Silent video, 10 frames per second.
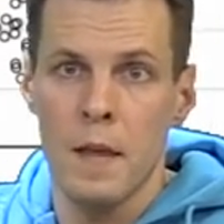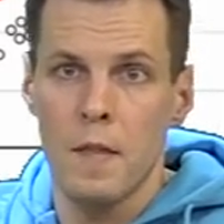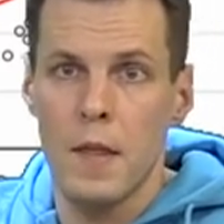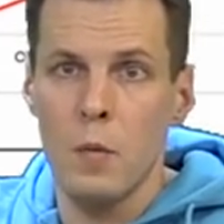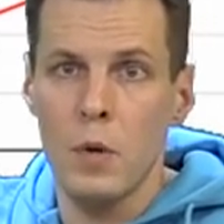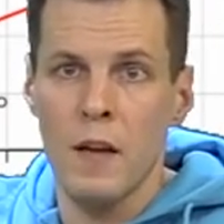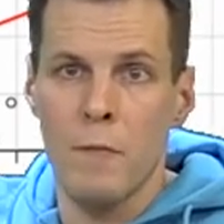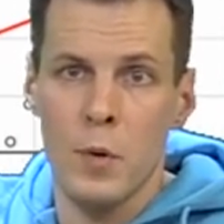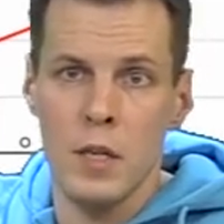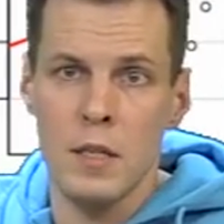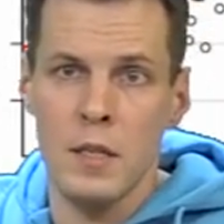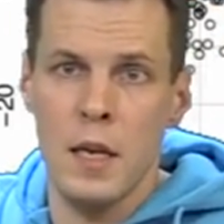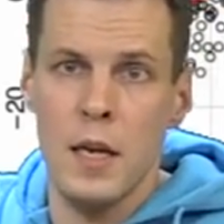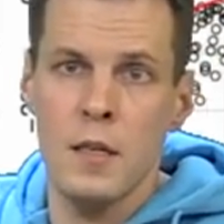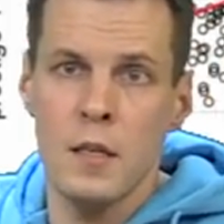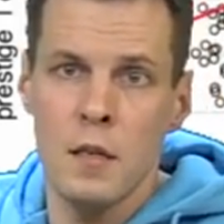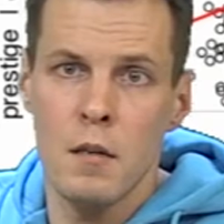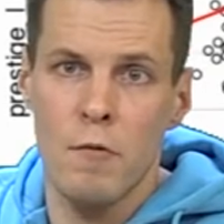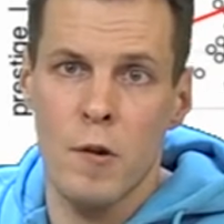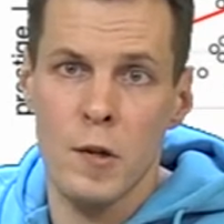Then we have prestige,
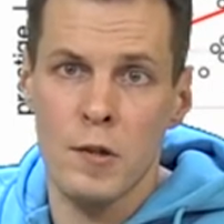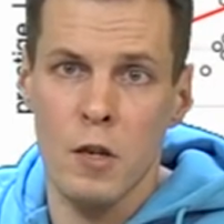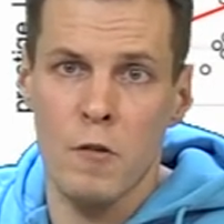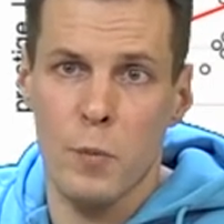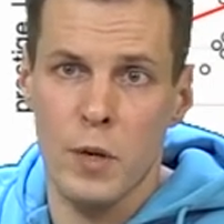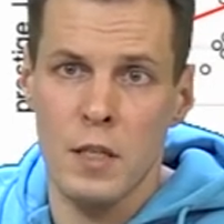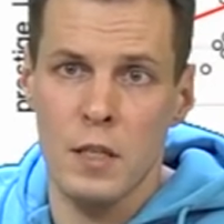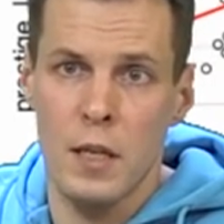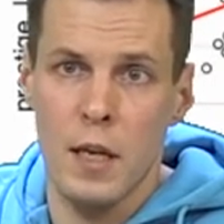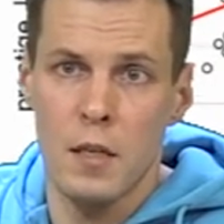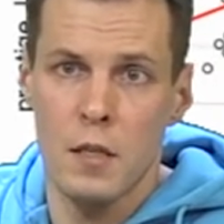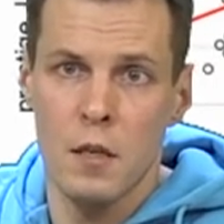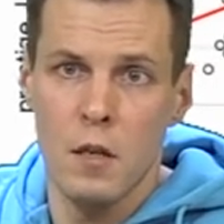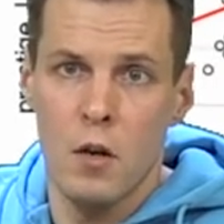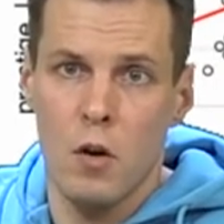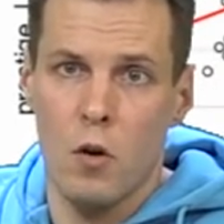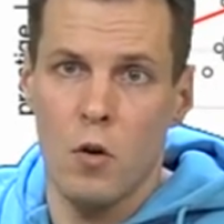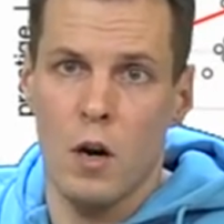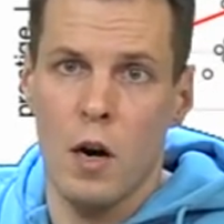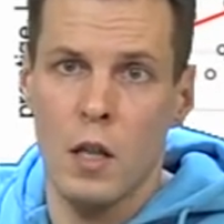the regression of prestige
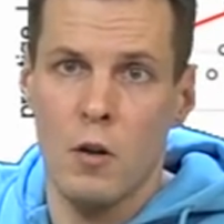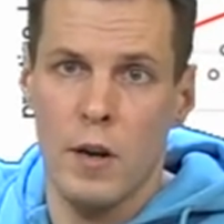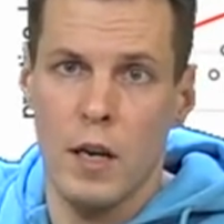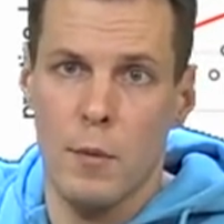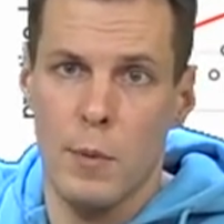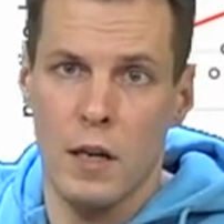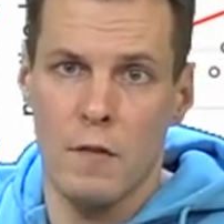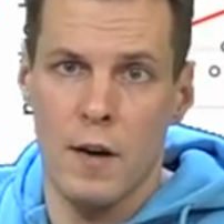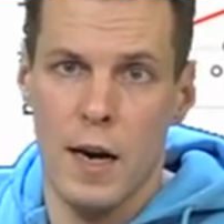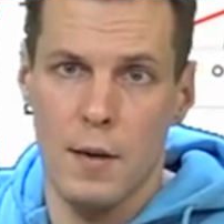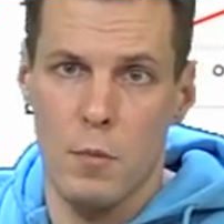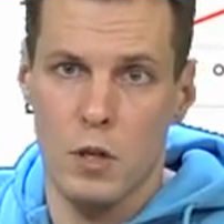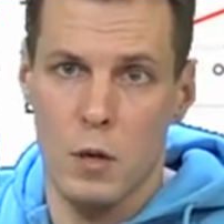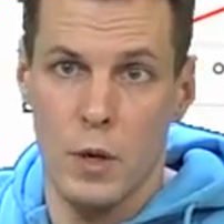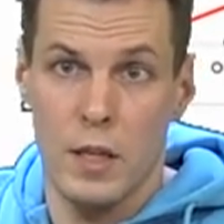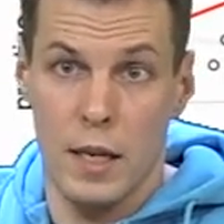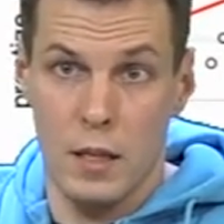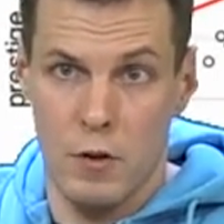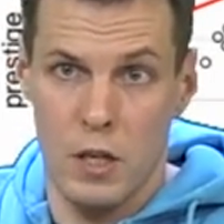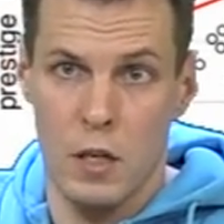on other independent variables, and we take
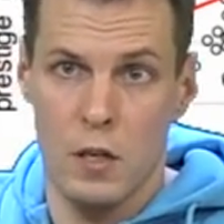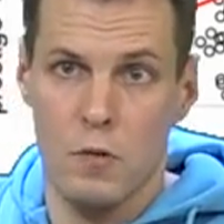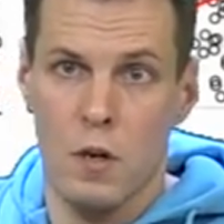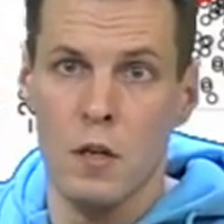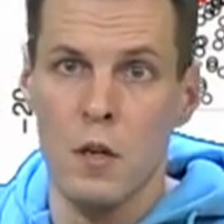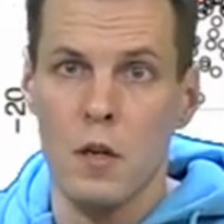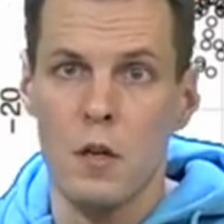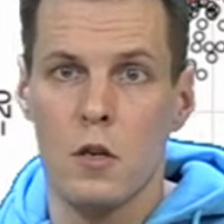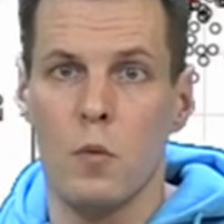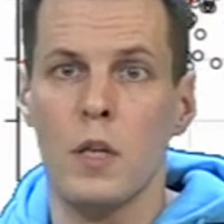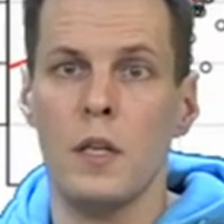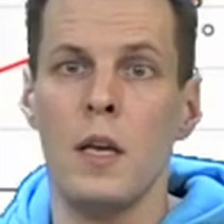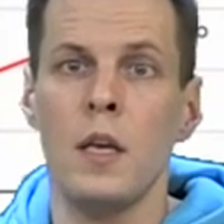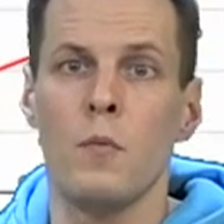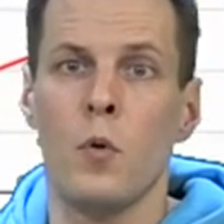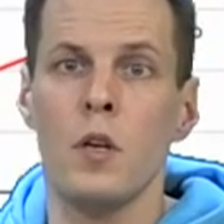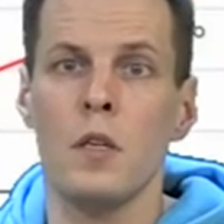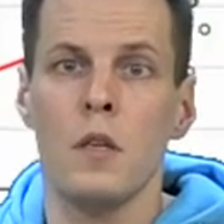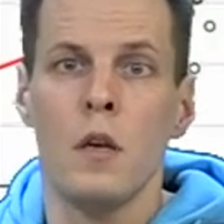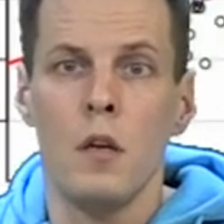the residual. So we take what
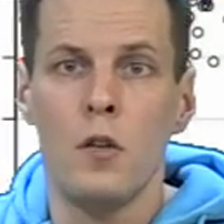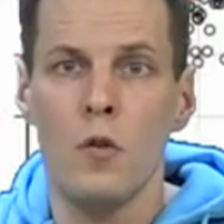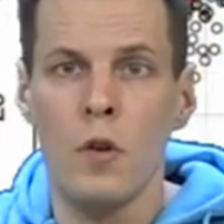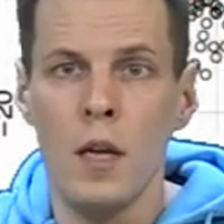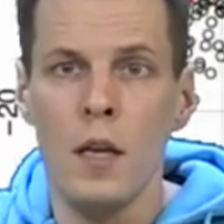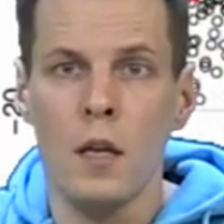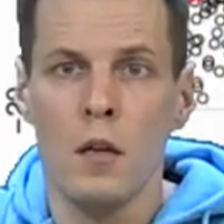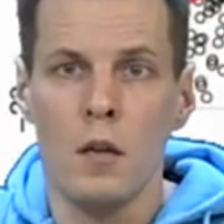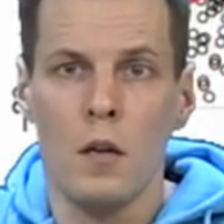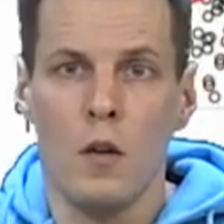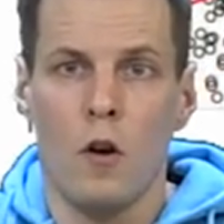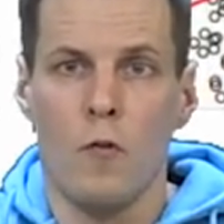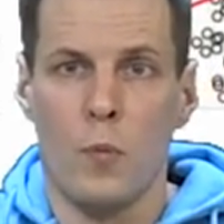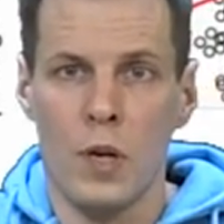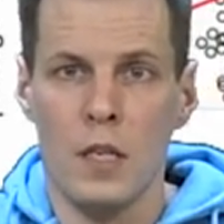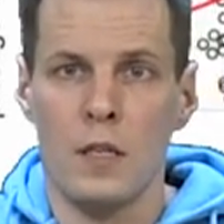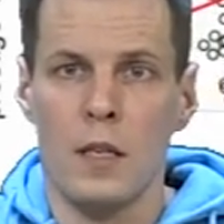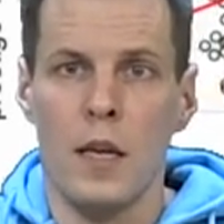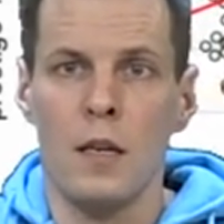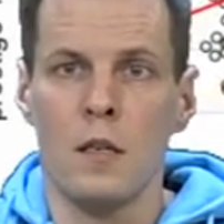is unique of
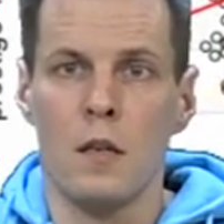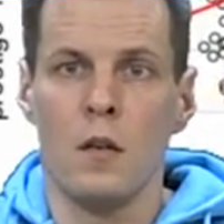prestige